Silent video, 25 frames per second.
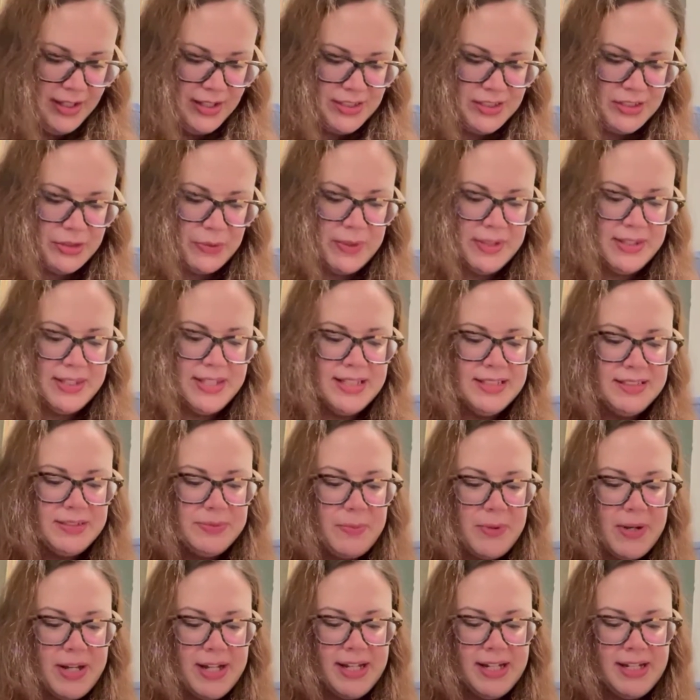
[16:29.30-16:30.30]
So in
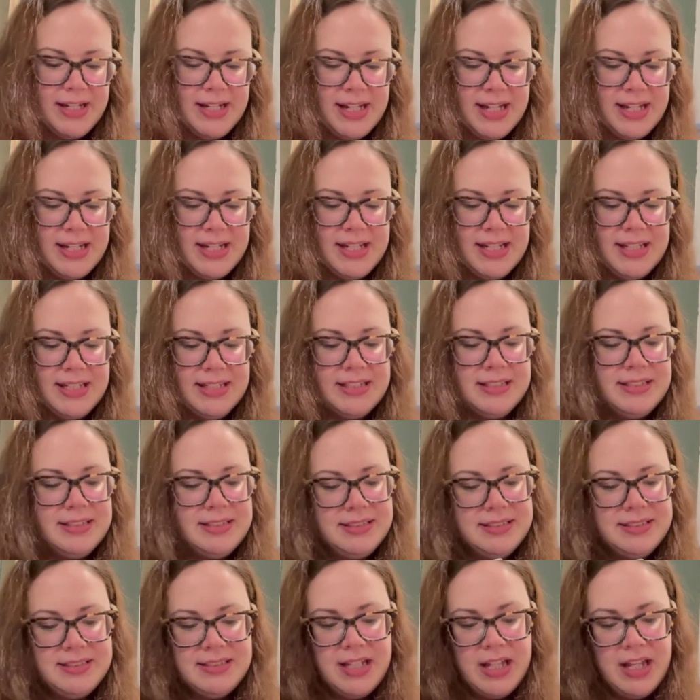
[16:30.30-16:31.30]
this one, it
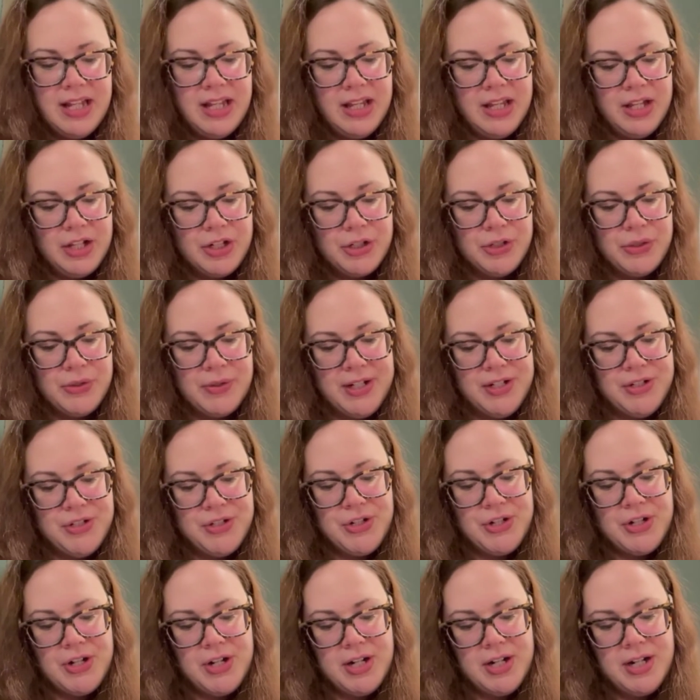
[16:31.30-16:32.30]
is
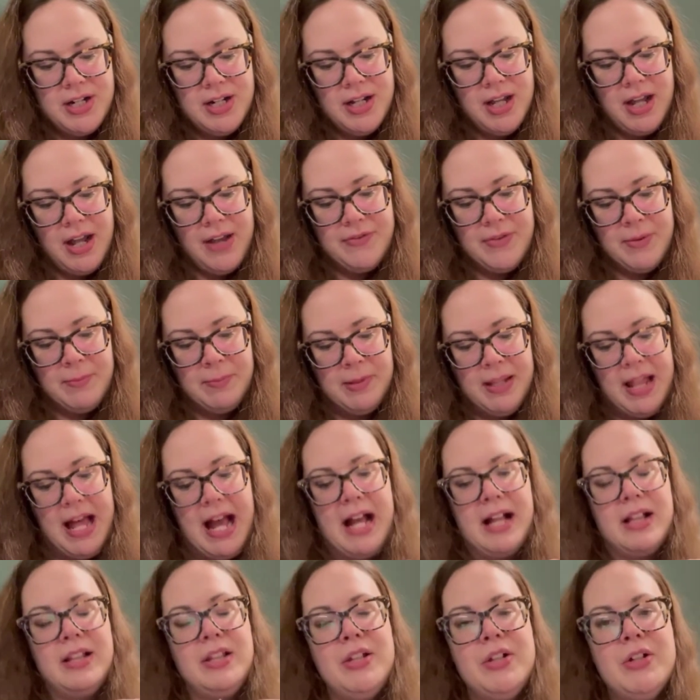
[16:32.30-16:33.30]
Creature of the
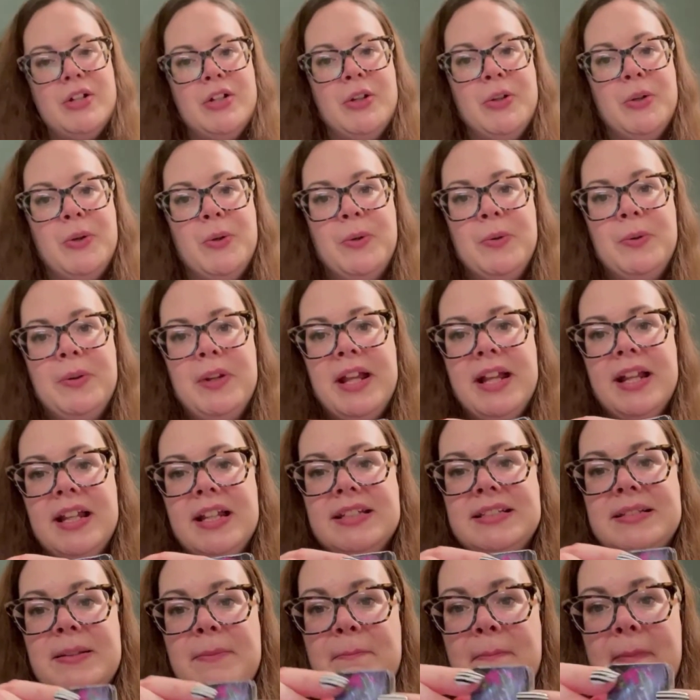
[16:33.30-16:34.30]
Black Lagoon, and
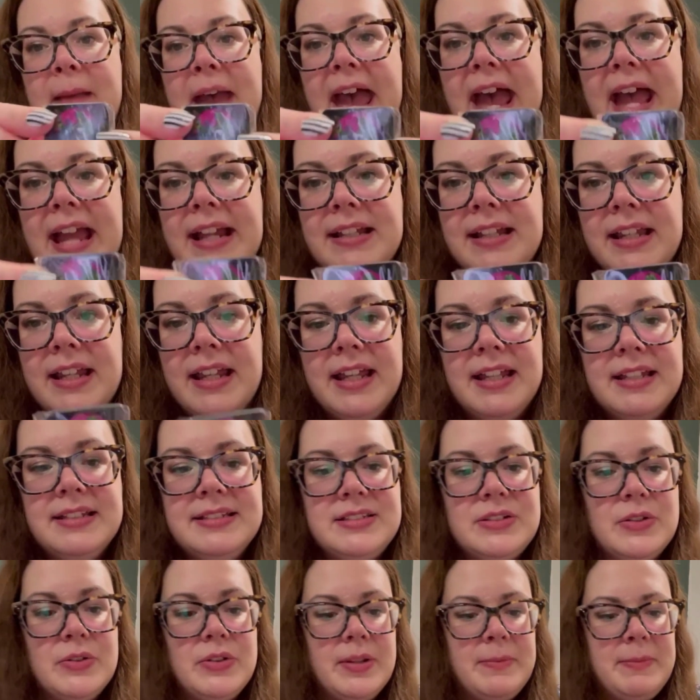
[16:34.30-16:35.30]
it's a magnet.
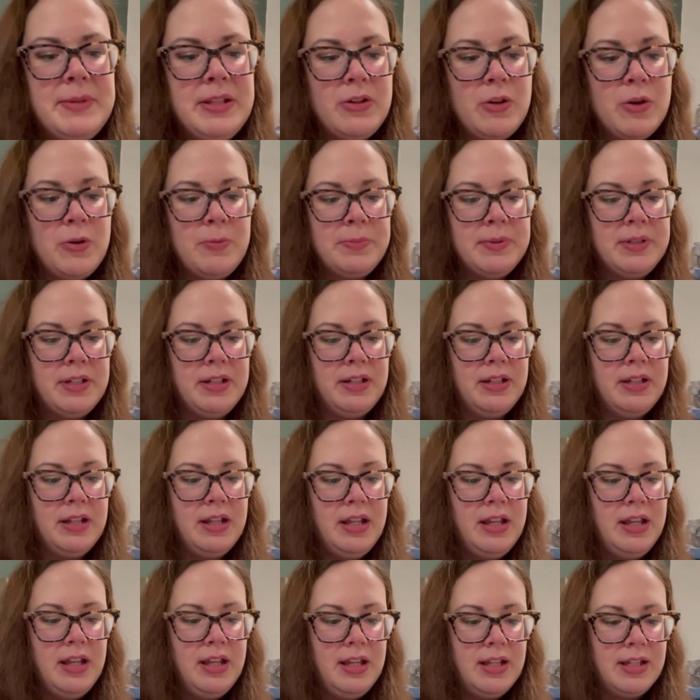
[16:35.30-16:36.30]
So let me open,
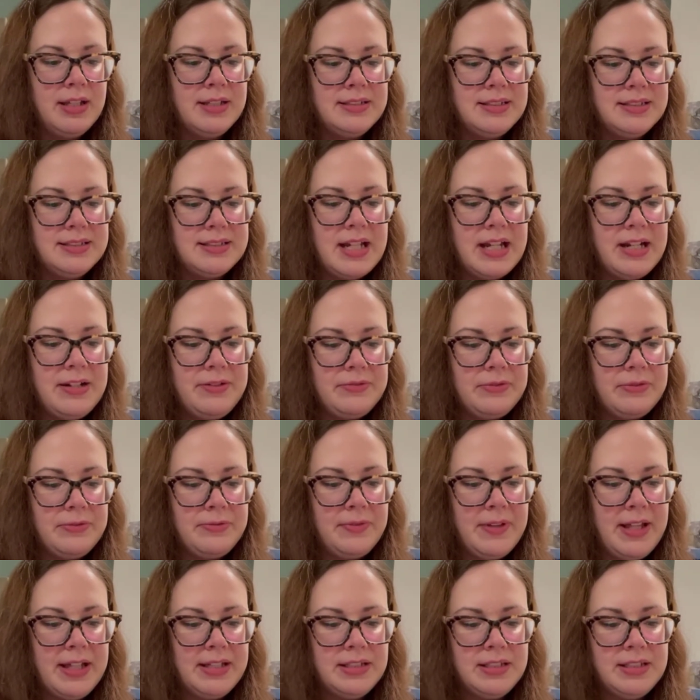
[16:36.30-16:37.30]
because it's kind of
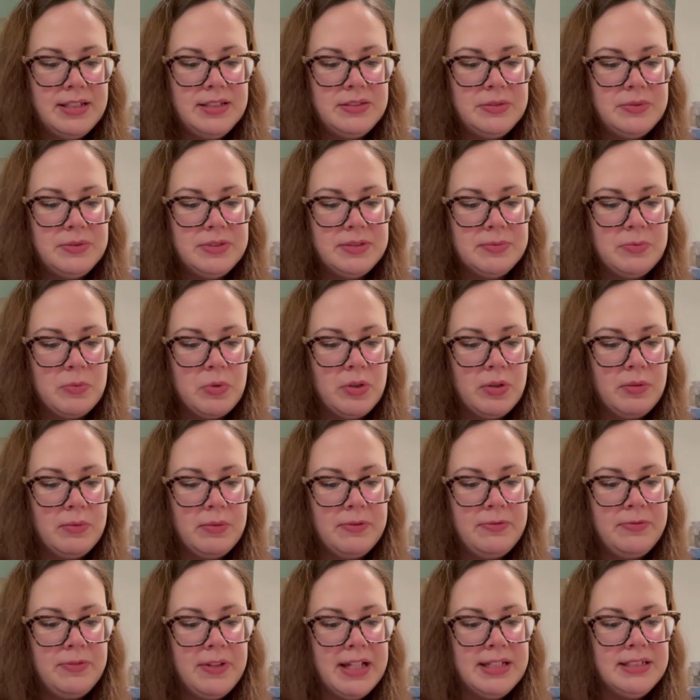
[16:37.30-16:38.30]
reflect, this one's more
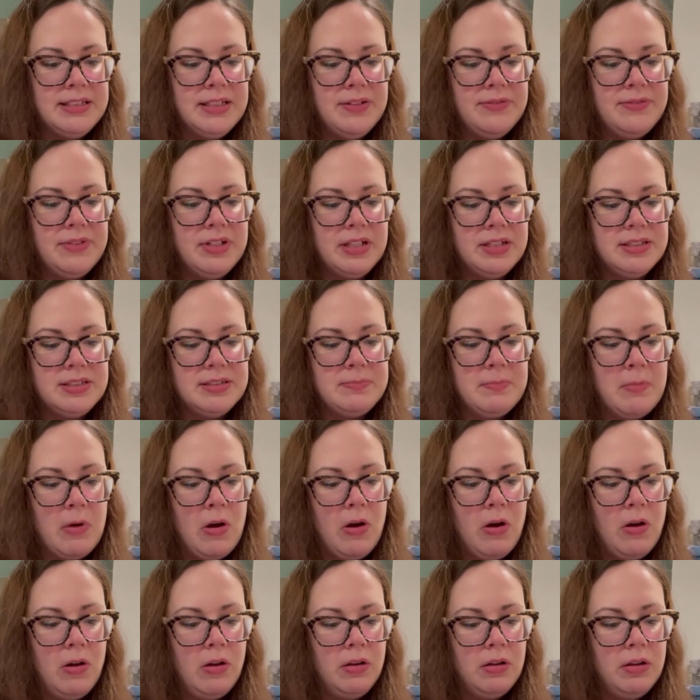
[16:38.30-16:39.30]
reflective and it's
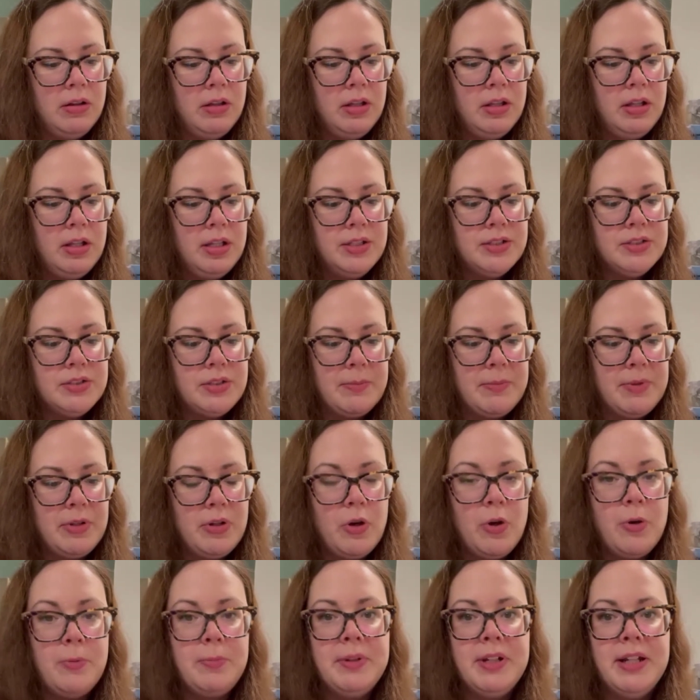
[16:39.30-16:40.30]
small. So I'm
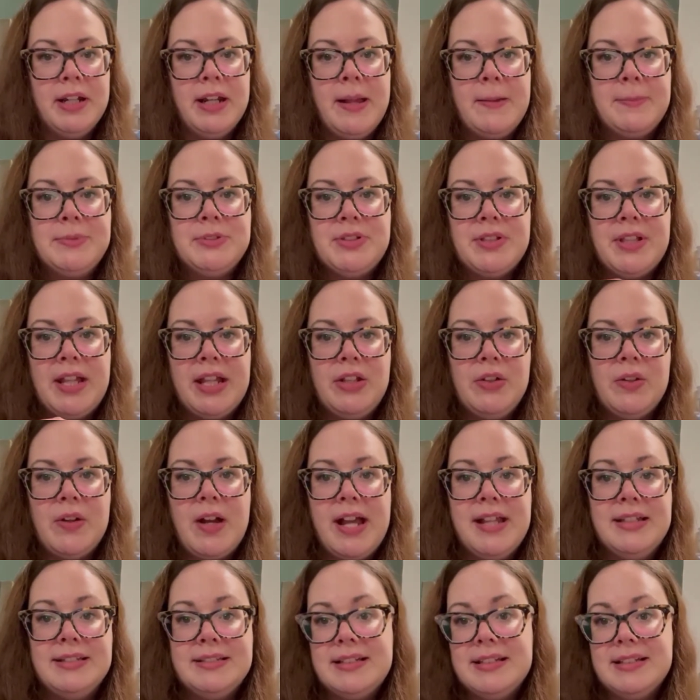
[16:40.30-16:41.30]
going to open it up so that you
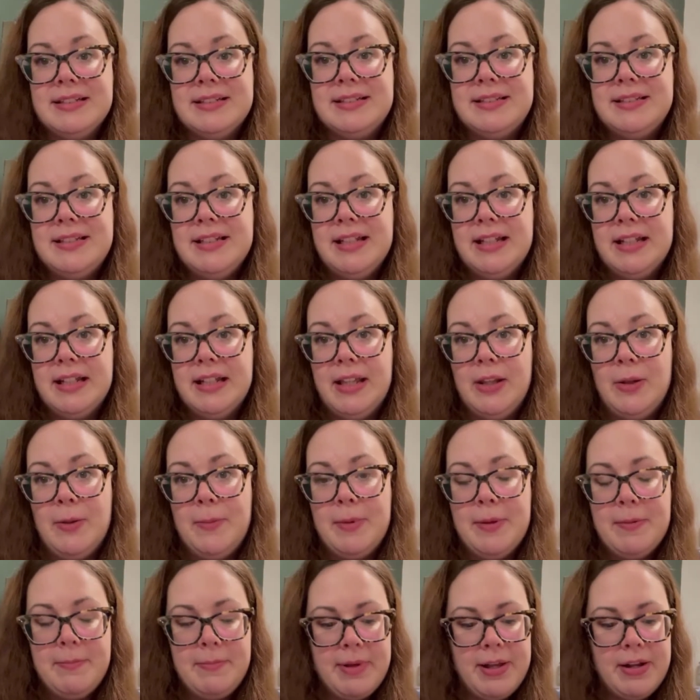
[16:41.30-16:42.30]
guys can see it a
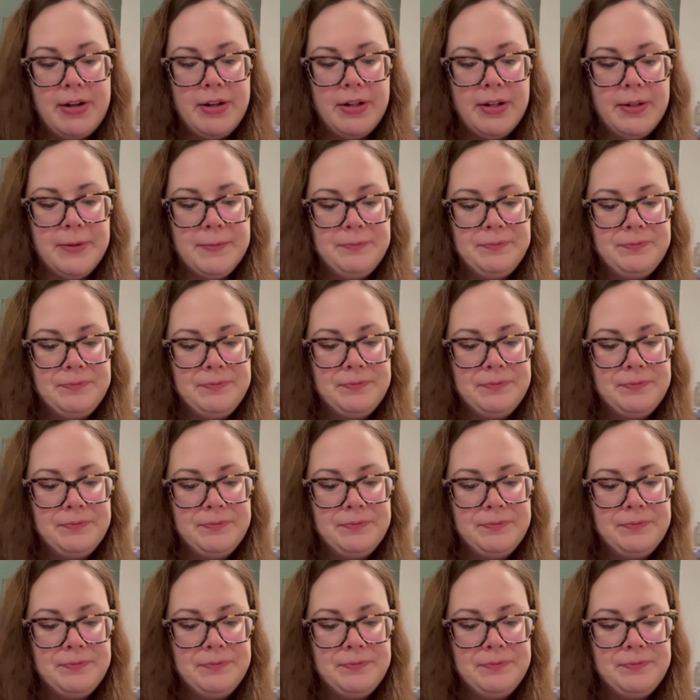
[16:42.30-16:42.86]
little bit better.